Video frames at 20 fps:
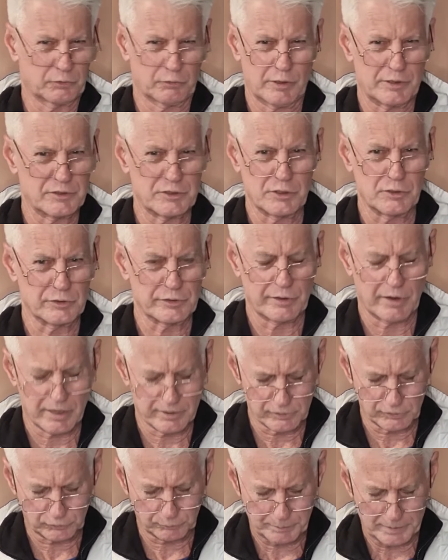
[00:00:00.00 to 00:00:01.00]
stretching on your
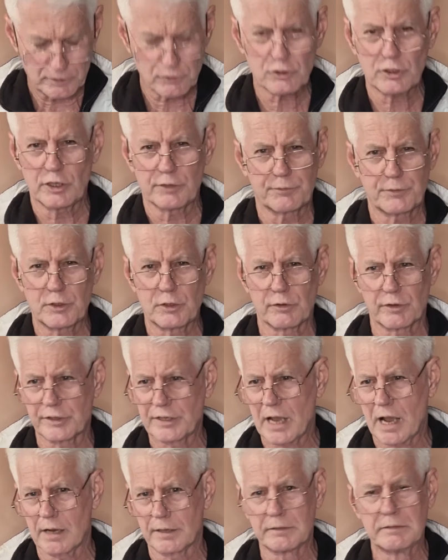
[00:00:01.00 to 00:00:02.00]
own, especially if you're a
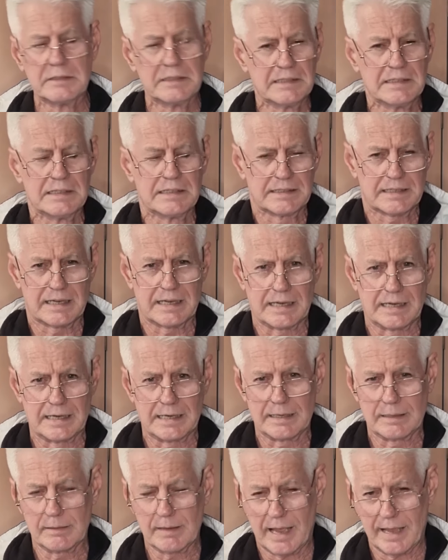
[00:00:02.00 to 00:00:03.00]
young
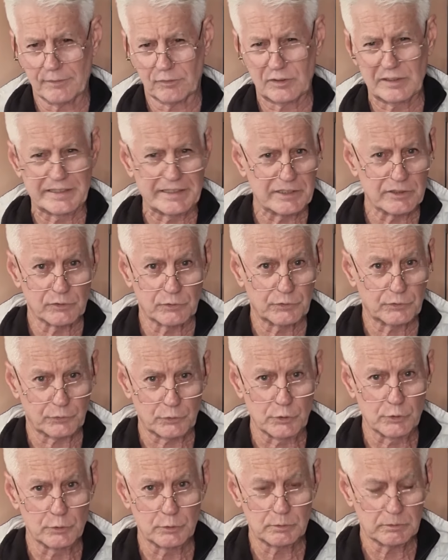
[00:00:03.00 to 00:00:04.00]
athlete at
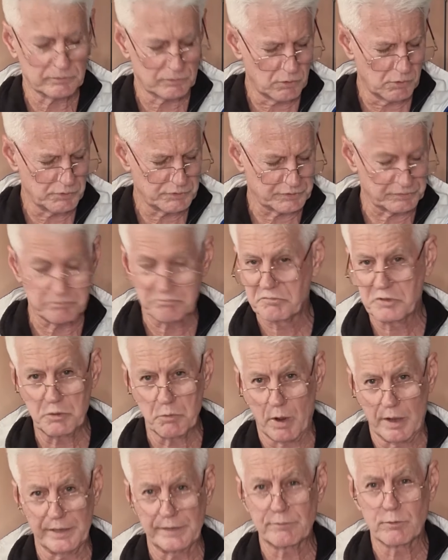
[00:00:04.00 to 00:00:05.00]
school. Of course, you
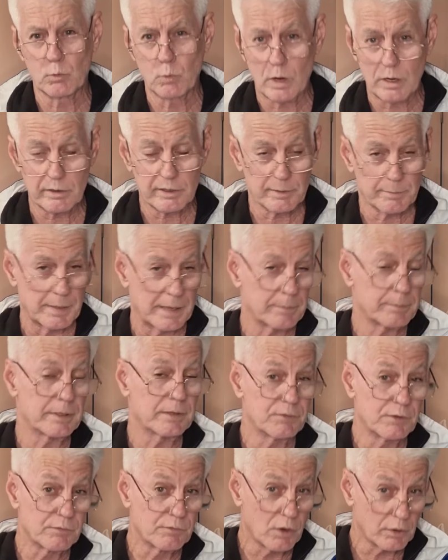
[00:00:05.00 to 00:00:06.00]
won't even worry about it. But
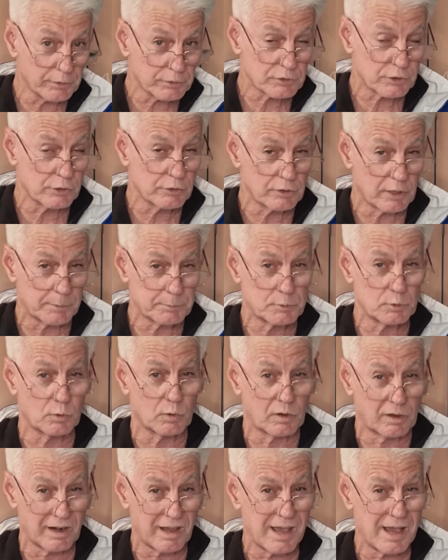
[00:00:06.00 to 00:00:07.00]
if you've got to turn up to
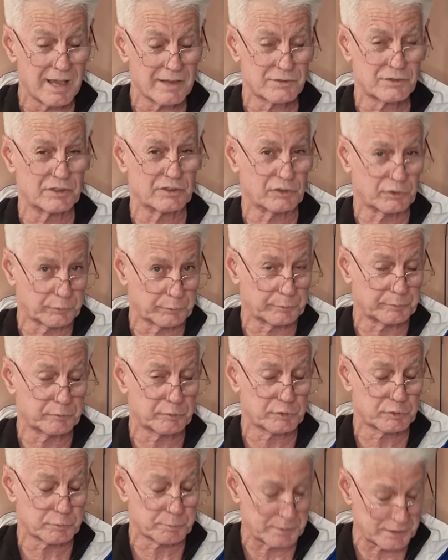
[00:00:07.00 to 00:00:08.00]
a class that's
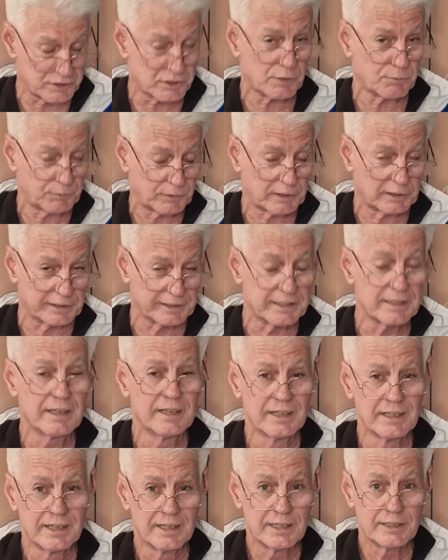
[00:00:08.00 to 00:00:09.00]
specifically
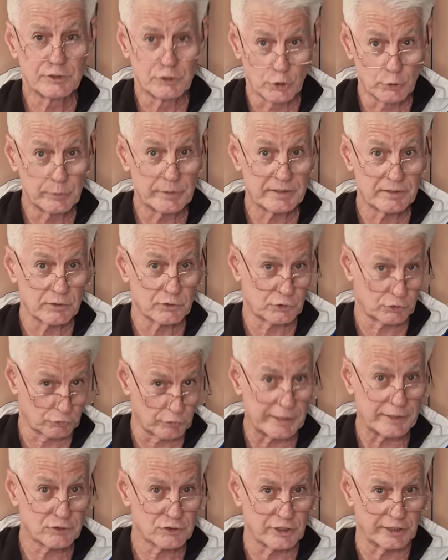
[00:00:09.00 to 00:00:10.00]
doing the
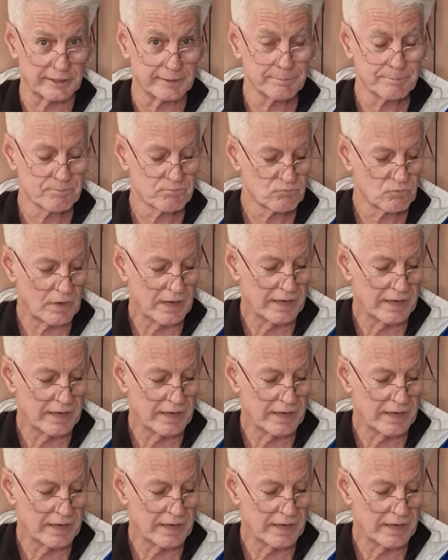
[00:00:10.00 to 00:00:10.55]
stretching,